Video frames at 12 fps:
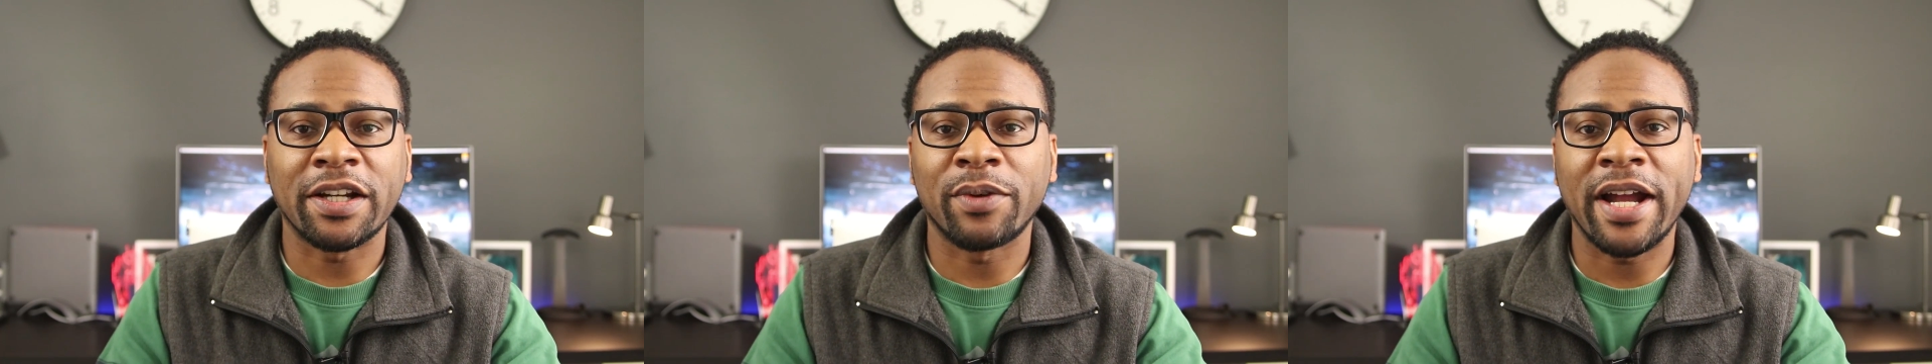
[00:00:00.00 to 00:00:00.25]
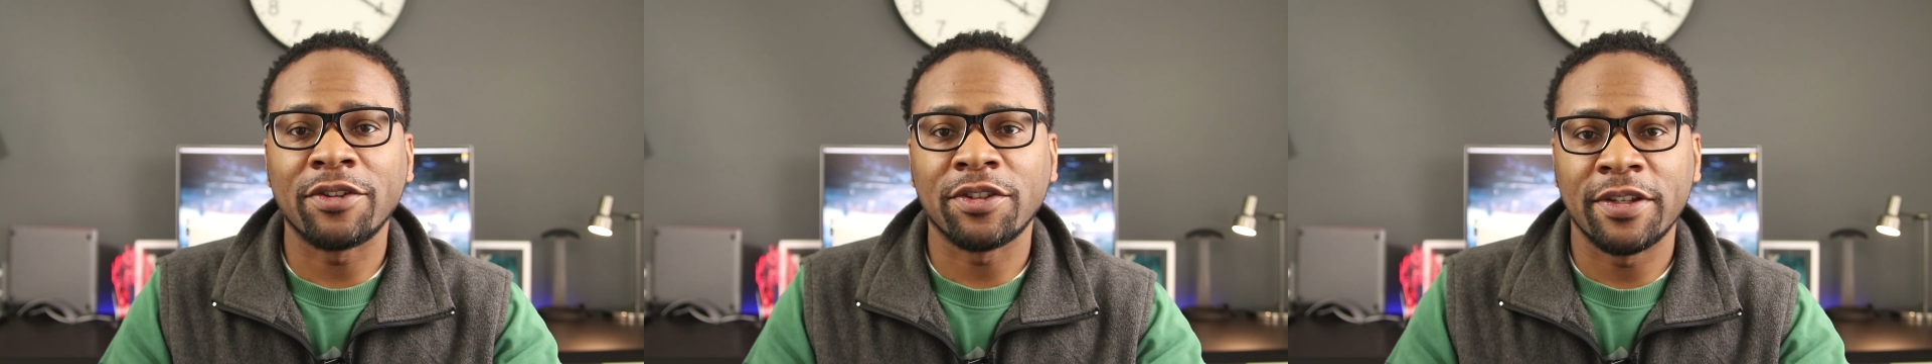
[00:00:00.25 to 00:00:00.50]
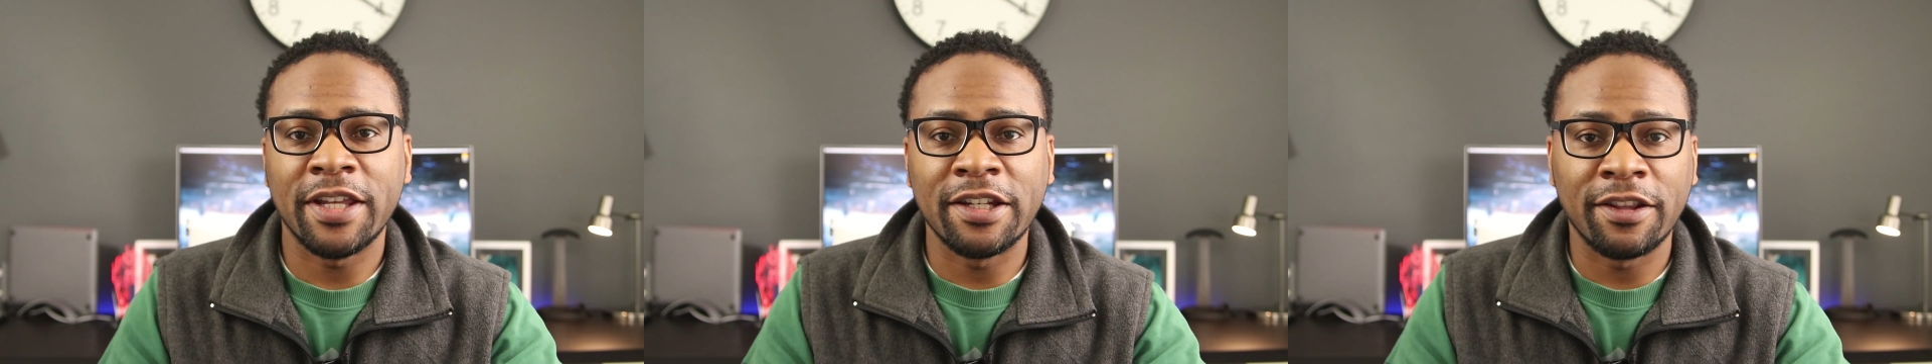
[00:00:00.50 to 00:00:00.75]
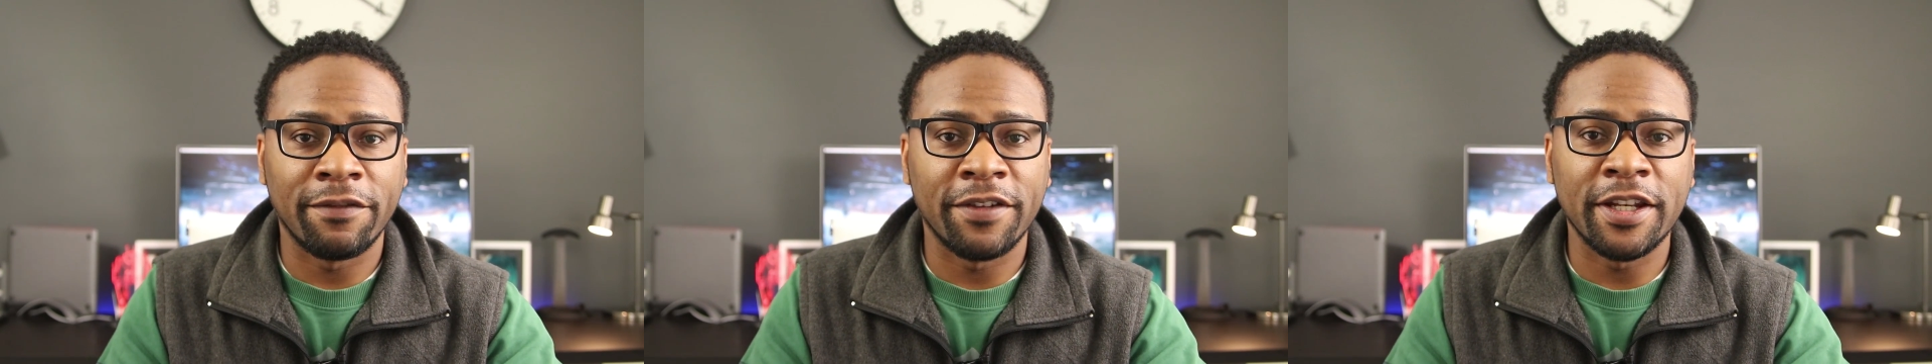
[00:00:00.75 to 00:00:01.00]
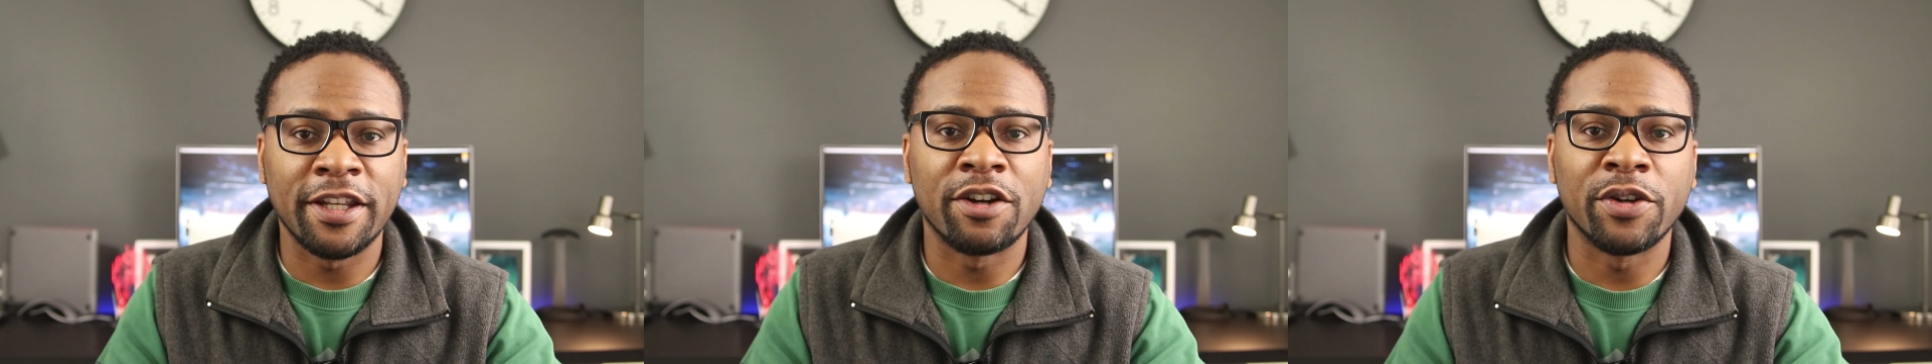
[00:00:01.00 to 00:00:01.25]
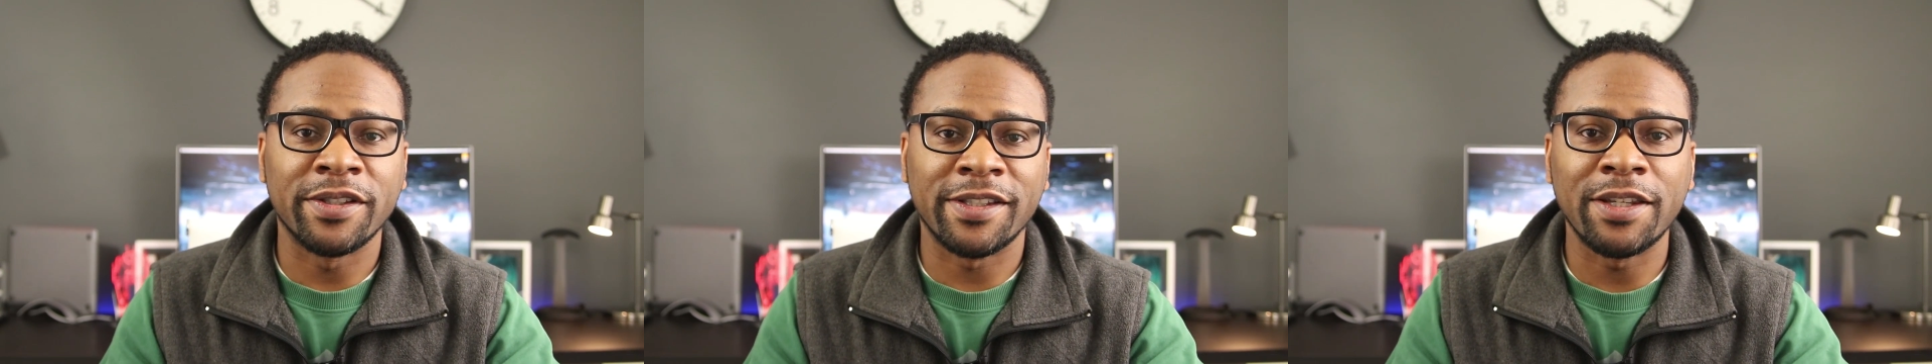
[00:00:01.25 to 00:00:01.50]
around till the end of the
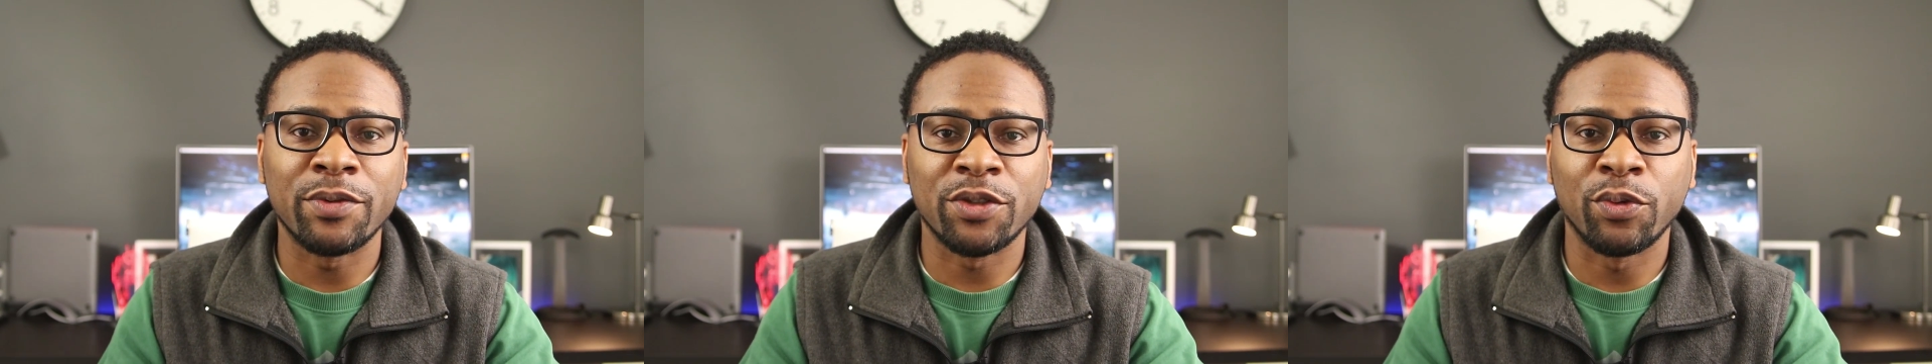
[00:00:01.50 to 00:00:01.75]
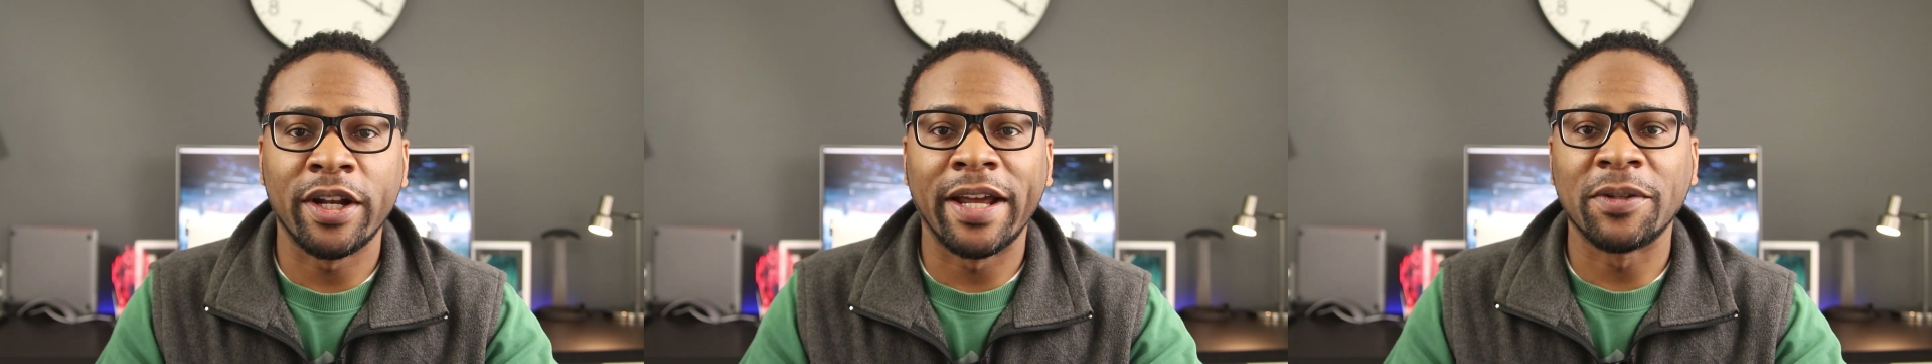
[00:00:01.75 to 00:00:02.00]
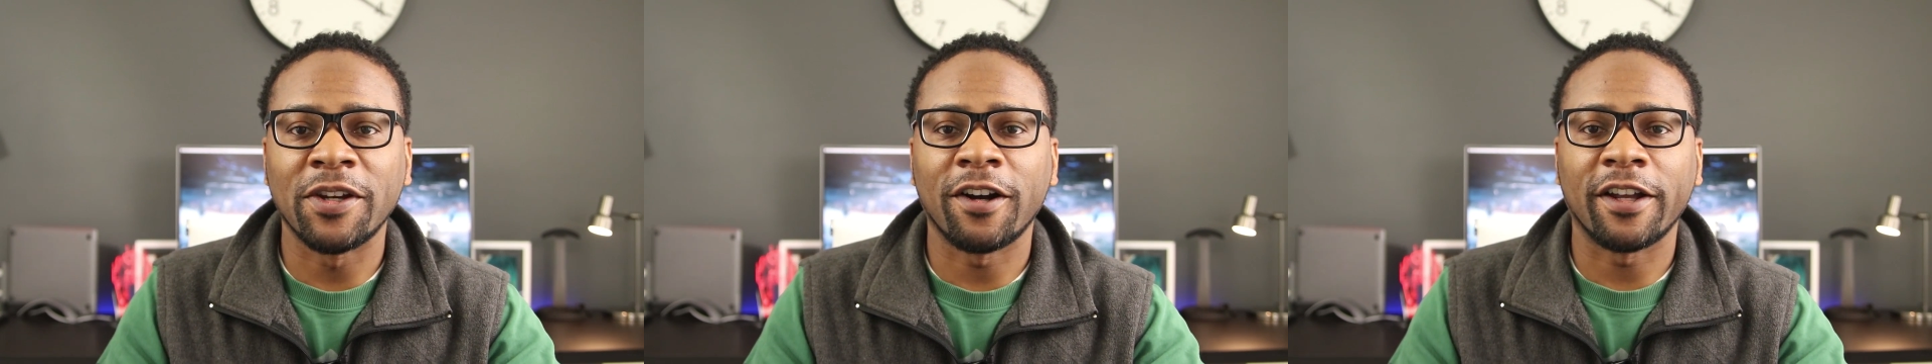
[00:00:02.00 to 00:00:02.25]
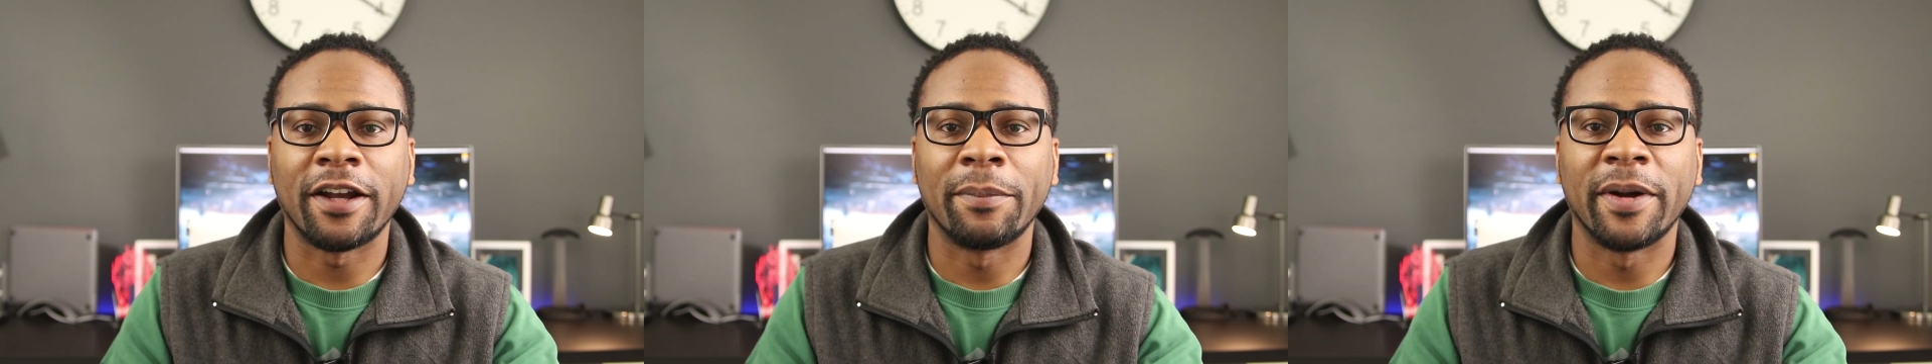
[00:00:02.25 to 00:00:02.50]
video and see which one I'm talking